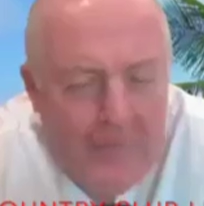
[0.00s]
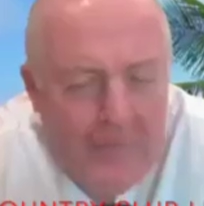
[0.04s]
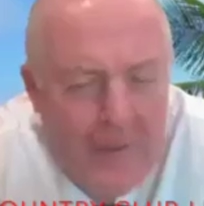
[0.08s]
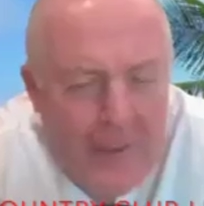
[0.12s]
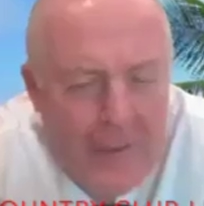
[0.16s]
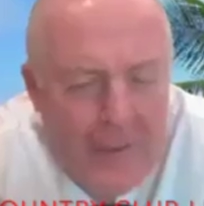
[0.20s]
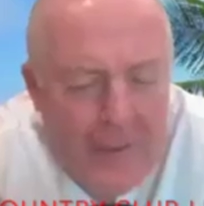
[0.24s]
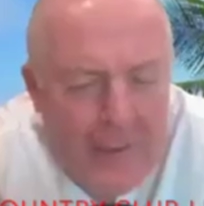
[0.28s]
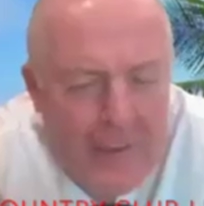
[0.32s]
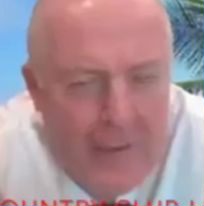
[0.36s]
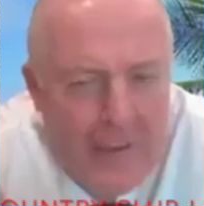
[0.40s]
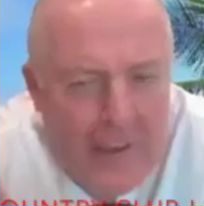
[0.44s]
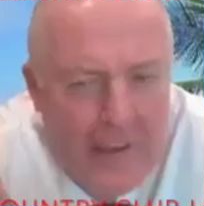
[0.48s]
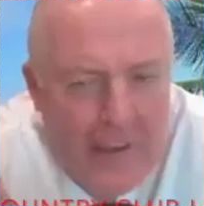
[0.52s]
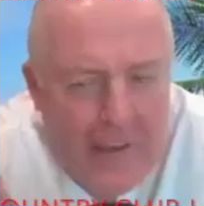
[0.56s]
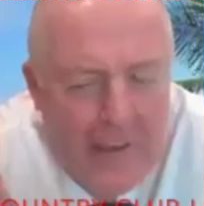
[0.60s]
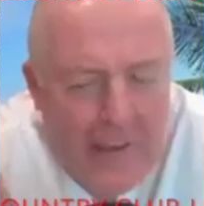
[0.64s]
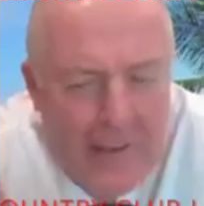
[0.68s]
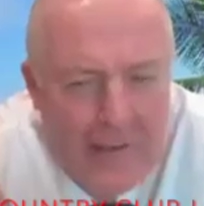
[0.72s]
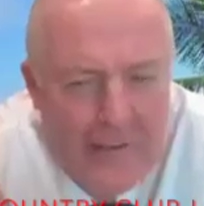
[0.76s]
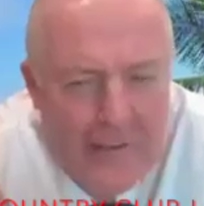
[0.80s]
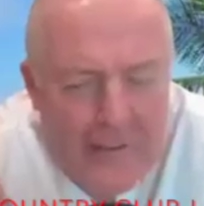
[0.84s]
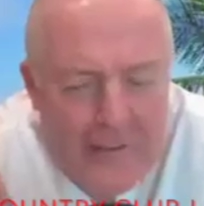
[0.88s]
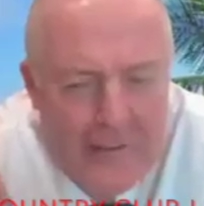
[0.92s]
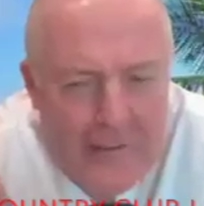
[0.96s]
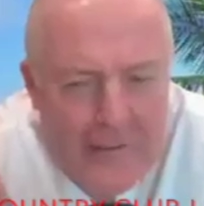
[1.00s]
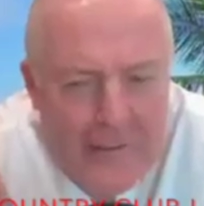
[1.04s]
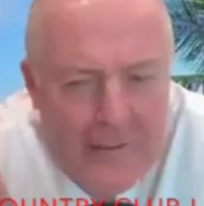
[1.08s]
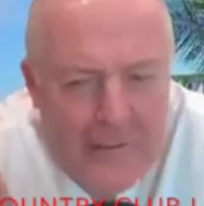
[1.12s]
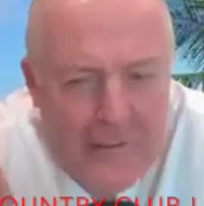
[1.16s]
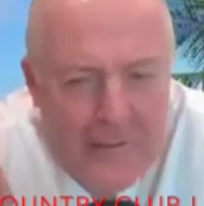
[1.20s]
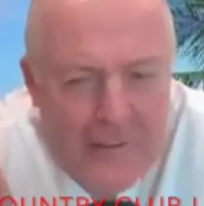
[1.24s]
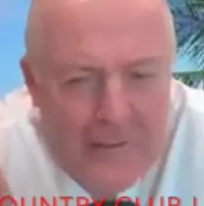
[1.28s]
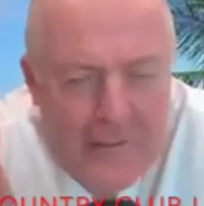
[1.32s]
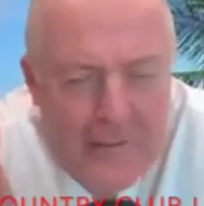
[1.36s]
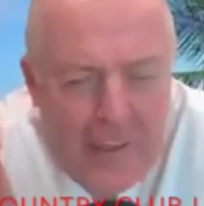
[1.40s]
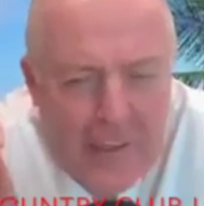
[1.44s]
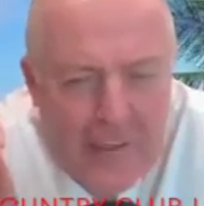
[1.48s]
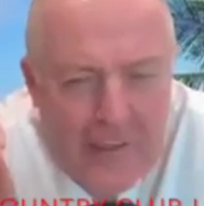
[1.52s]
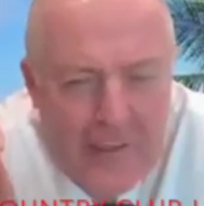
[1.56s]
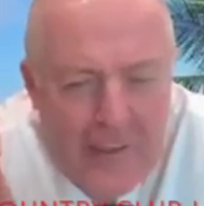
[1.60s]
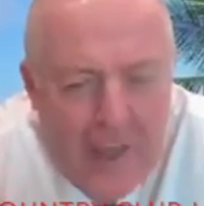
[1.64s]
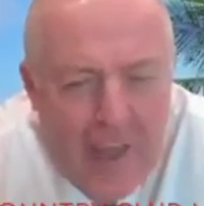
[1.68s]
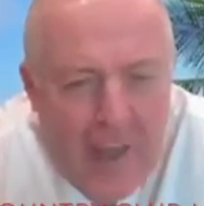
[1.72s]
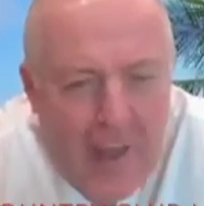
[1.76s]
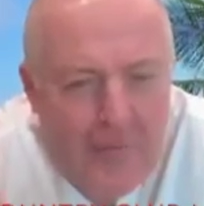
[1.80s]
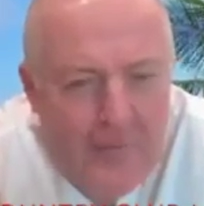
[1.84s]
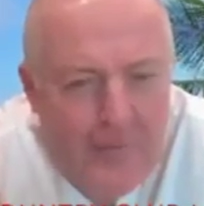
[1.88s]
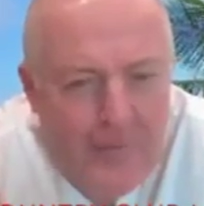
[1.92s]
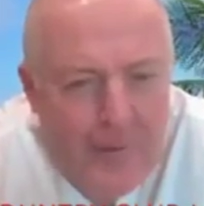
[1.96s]
a
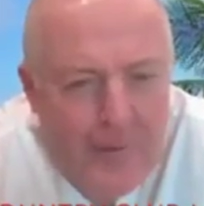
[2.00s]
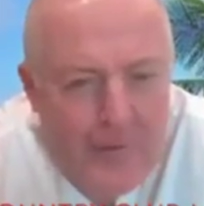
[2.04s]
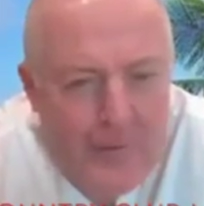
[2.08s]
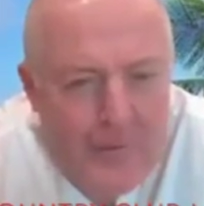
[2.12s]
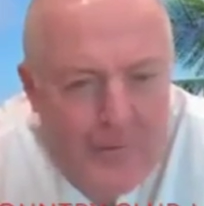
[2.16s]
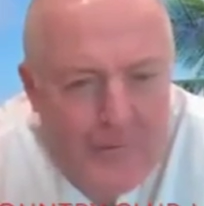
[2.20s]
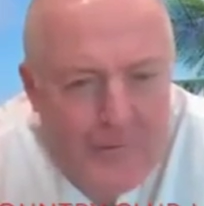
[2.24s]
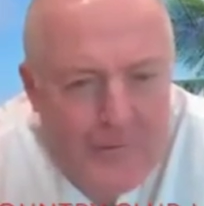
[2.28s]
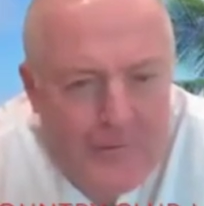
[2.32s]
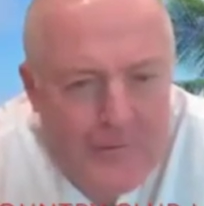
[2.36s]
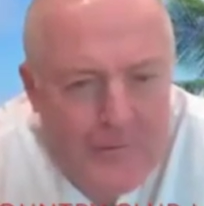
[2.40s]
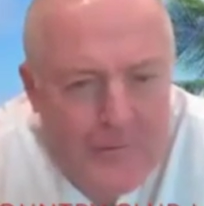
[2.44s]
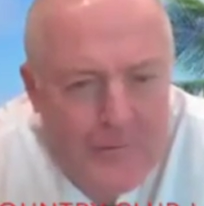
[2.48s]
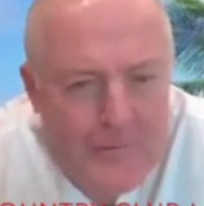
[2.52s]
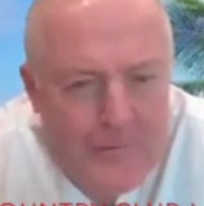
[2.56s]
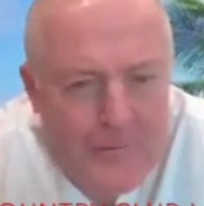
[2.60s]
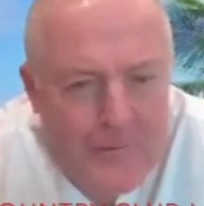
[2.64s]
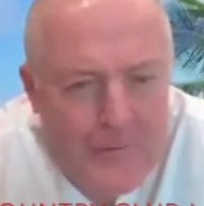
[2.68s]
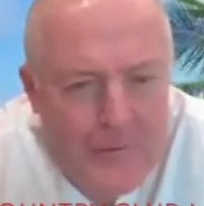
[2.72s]
golfer's